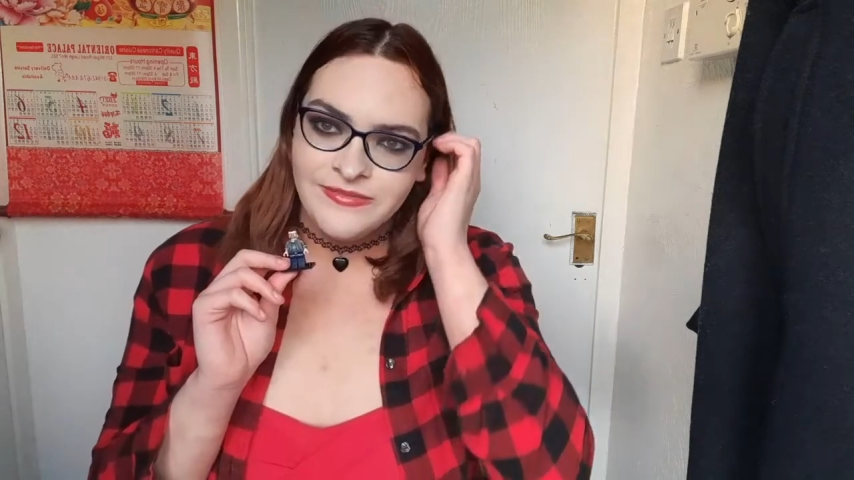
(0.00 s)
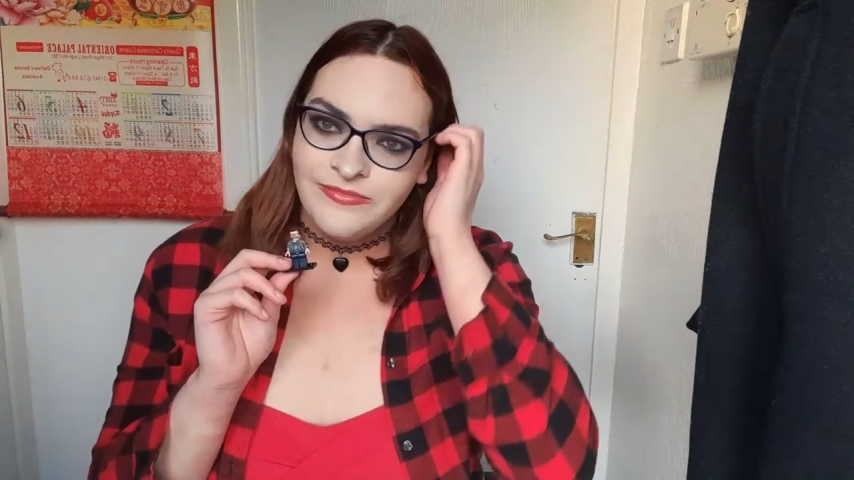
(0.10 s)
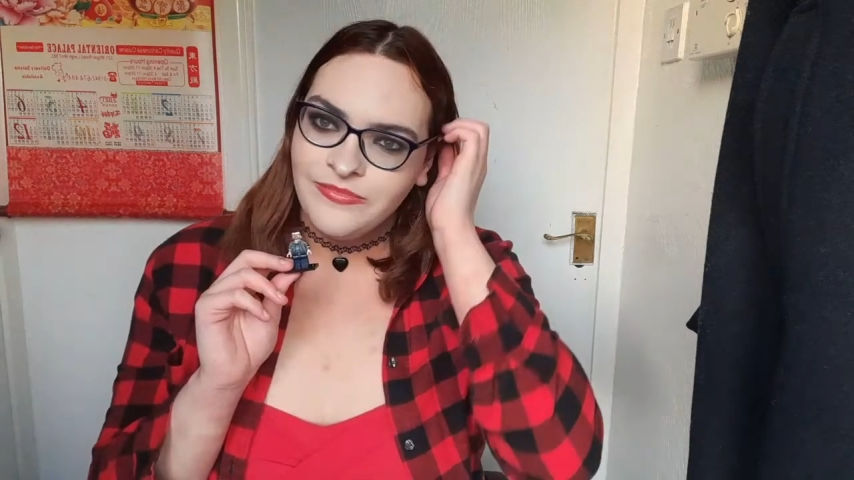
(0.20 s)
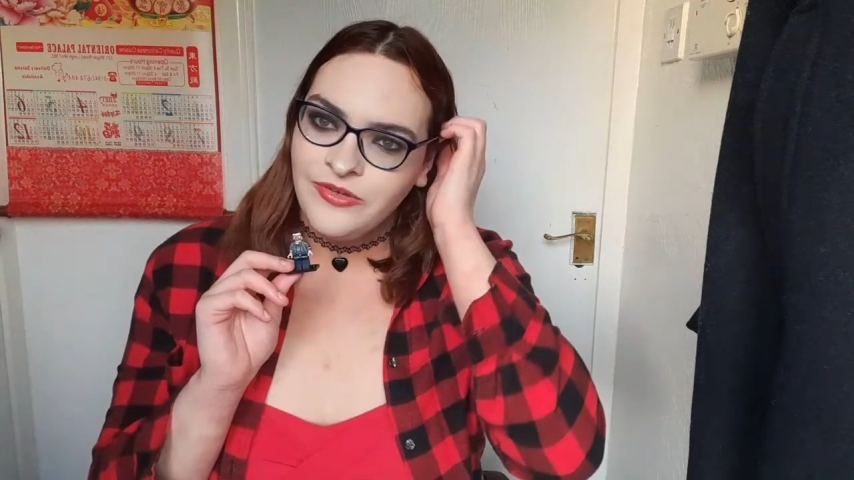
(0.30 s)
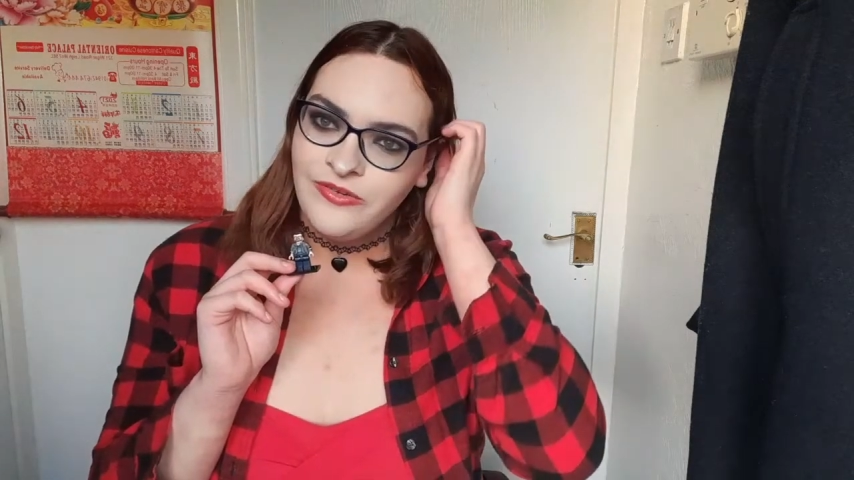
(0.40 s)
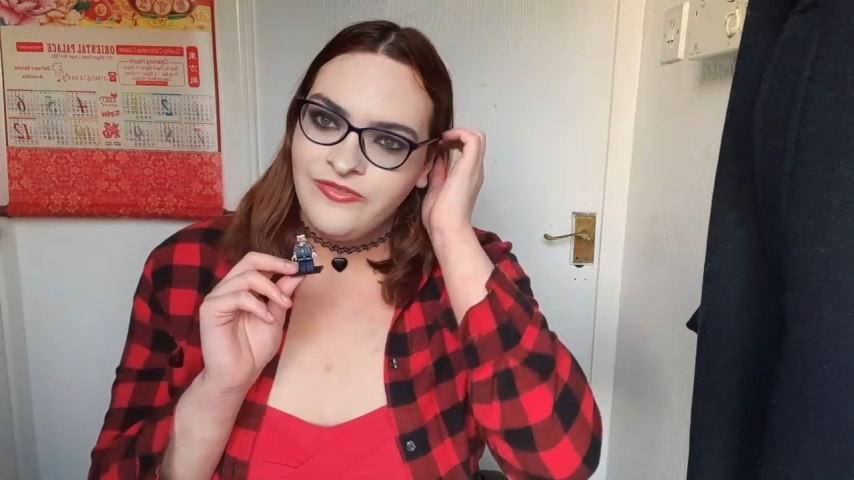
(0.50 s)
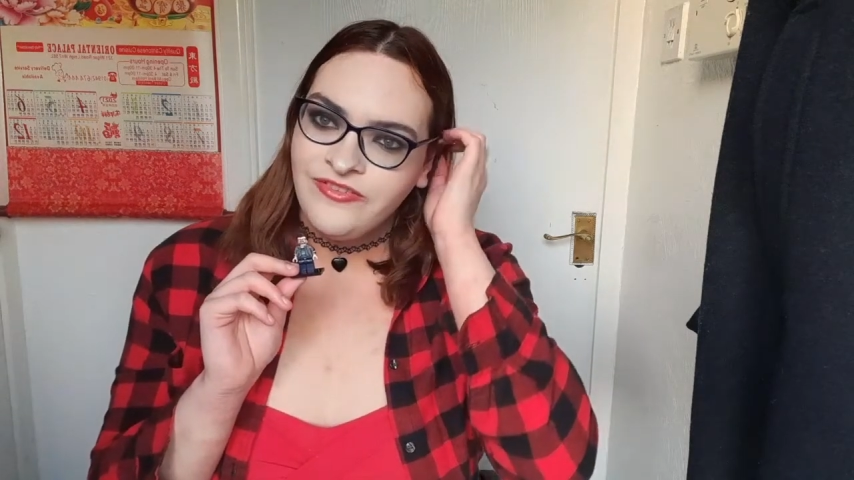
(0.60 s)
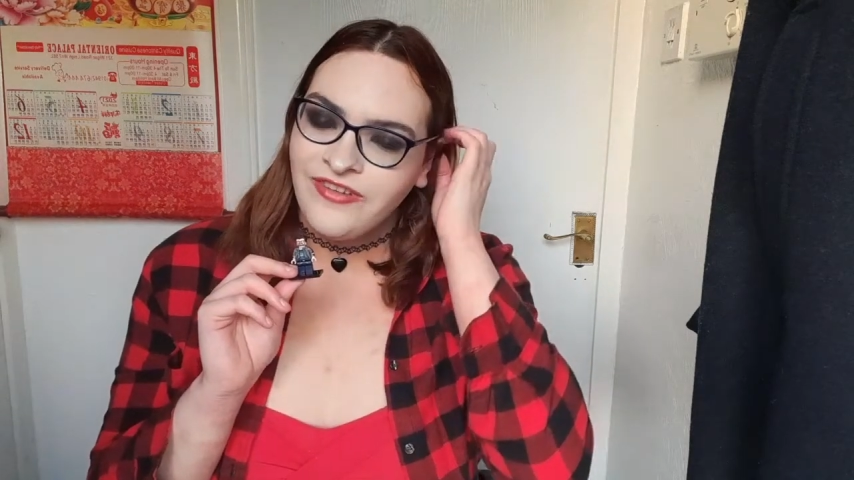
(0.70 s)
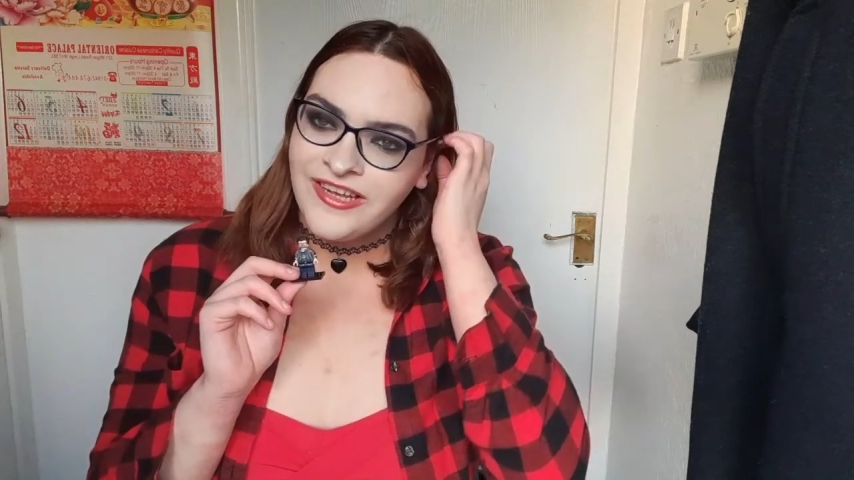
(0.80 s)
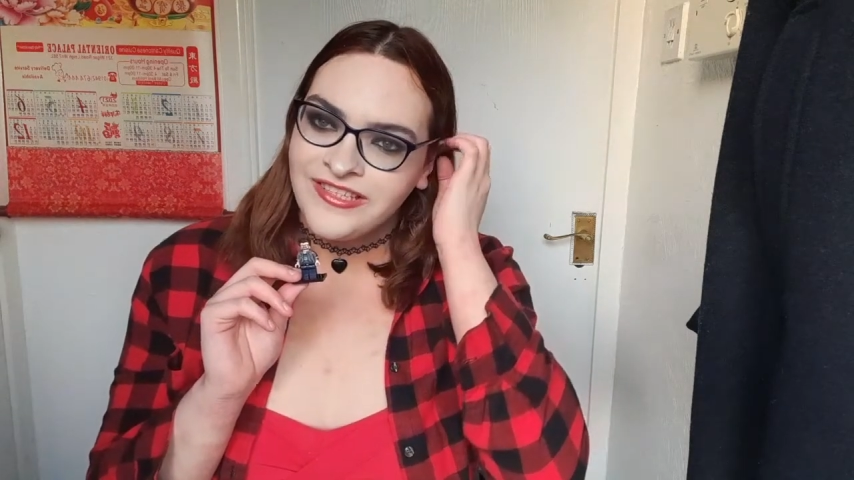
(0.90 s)
movie
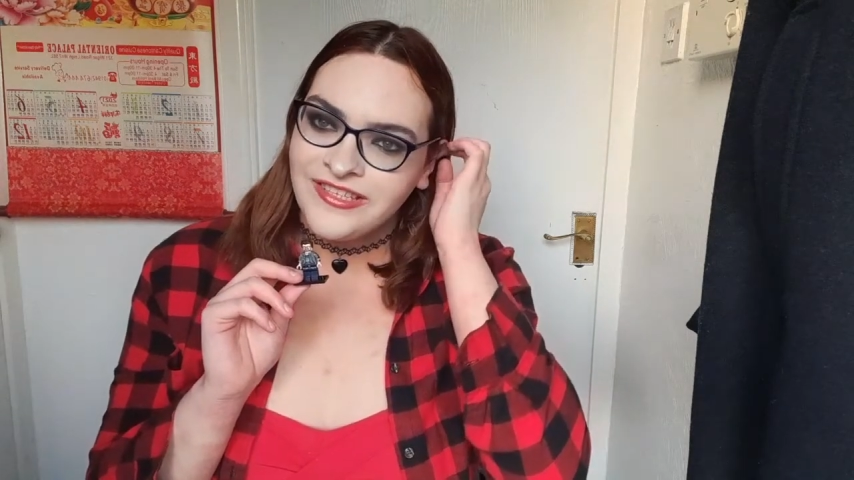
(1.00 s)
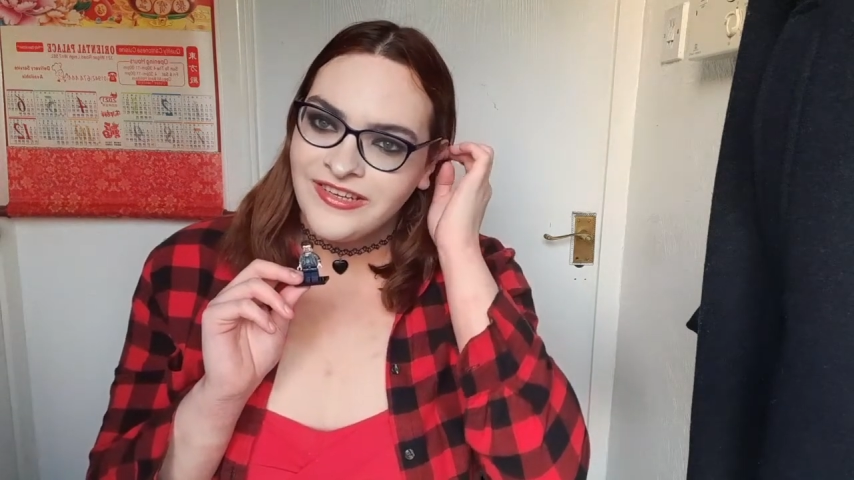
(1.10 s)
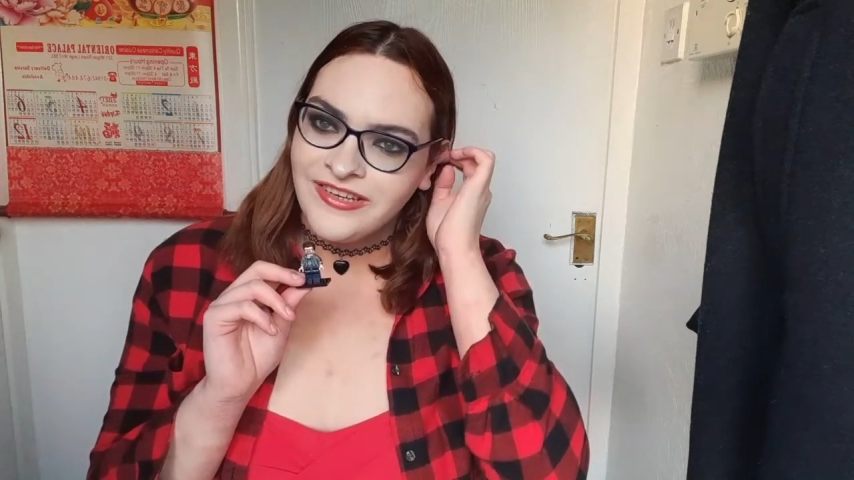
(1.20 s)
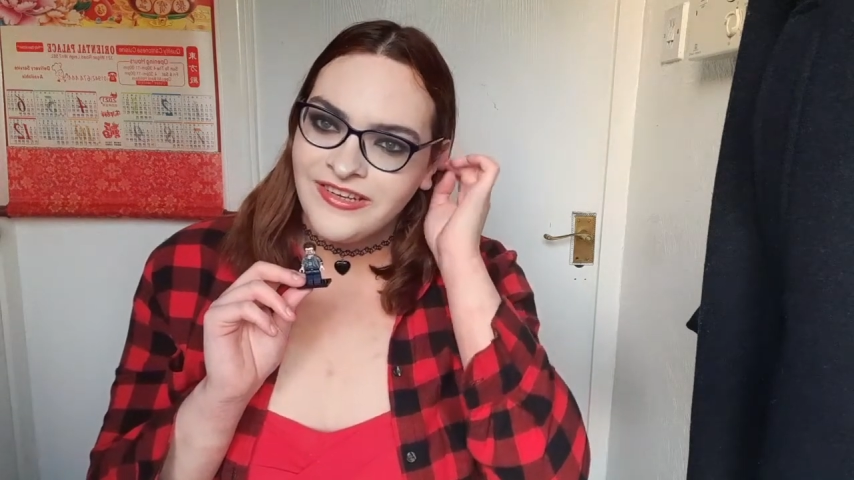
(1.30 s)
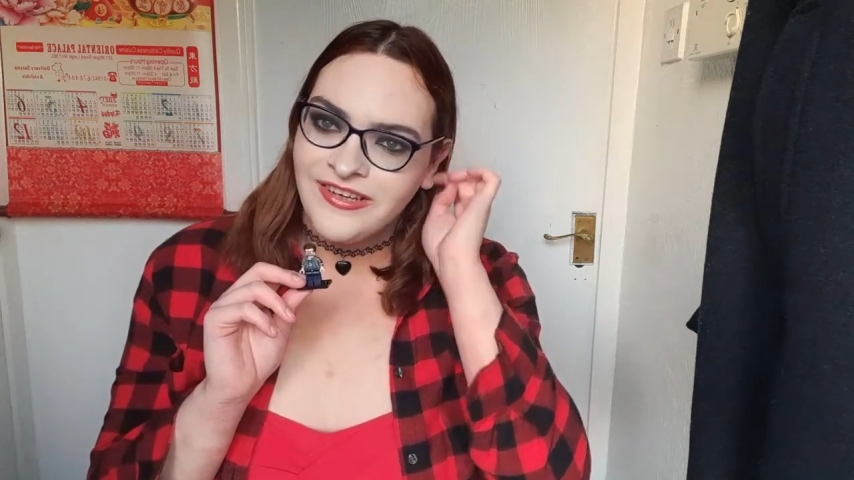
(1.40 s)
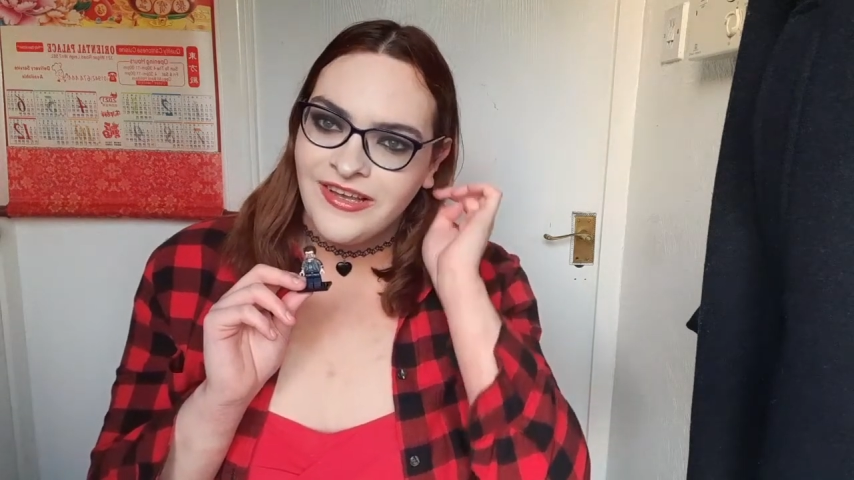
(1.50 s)
writer.